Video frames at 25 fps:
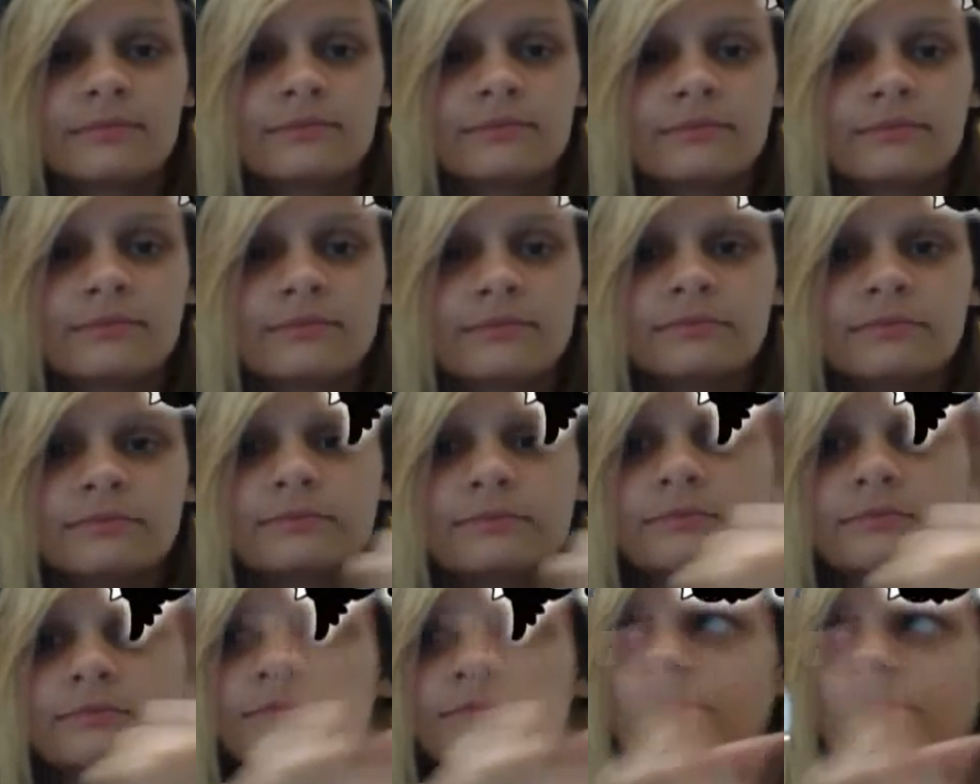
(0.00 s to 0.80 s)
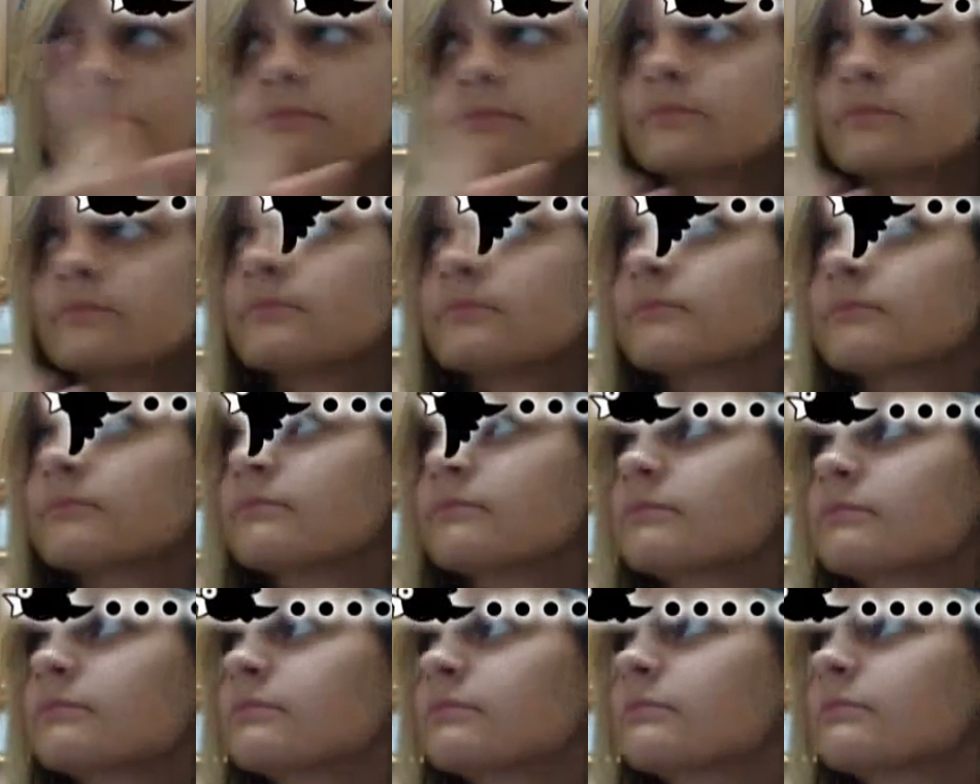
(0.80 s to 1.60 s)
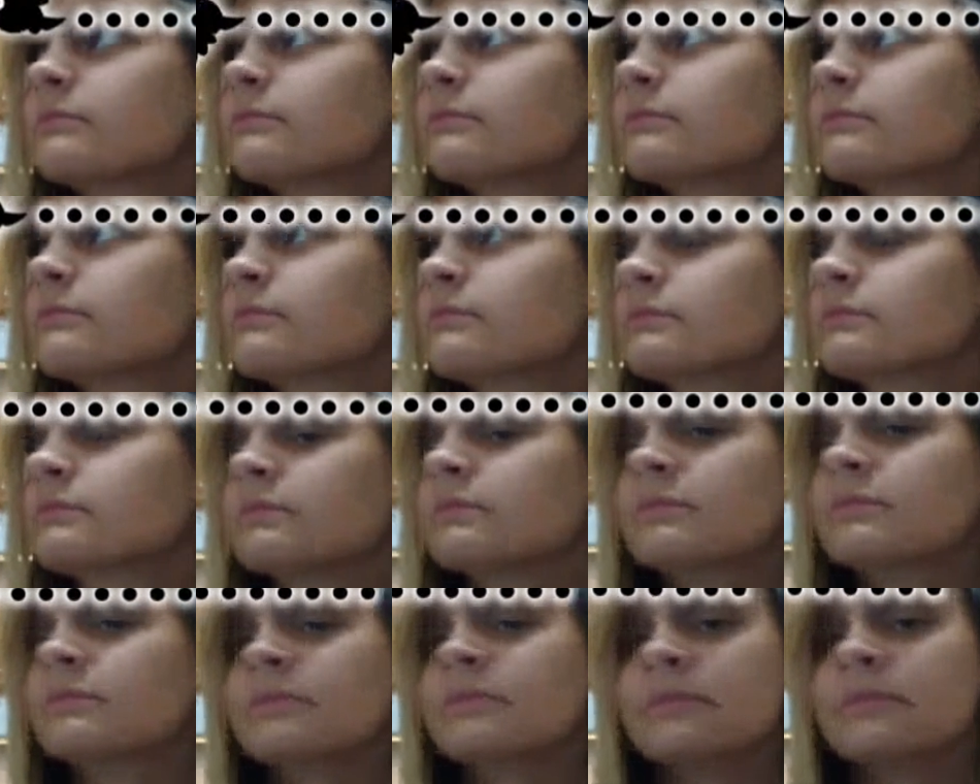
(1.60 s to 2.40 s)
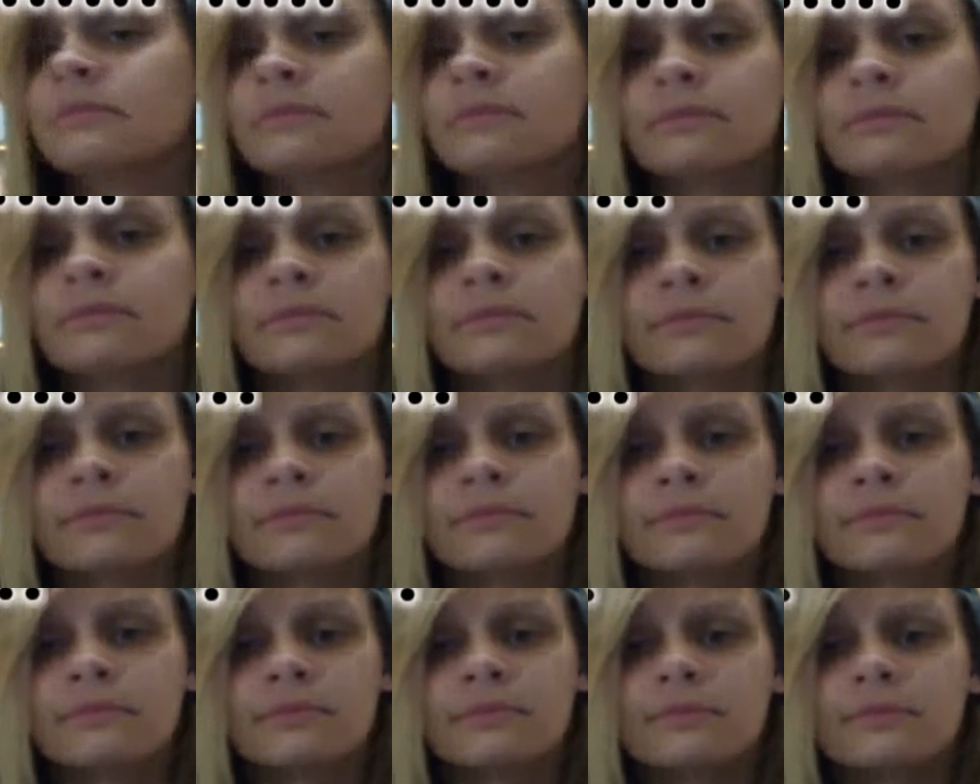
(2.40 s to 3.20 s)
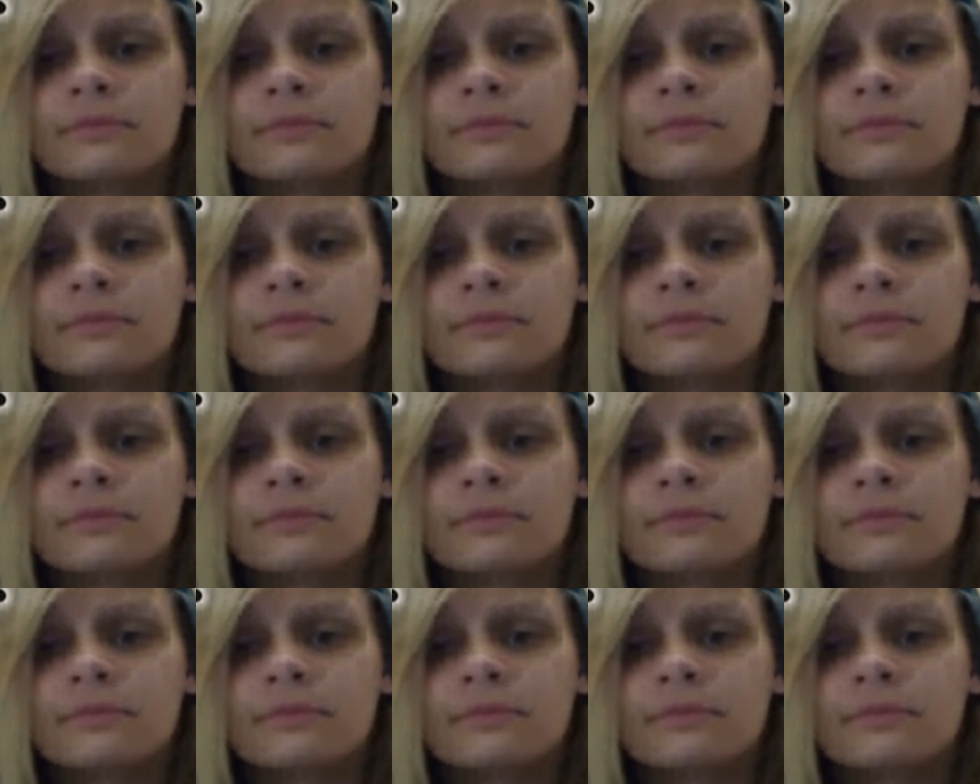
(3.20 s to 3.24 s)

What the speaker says: [no speech]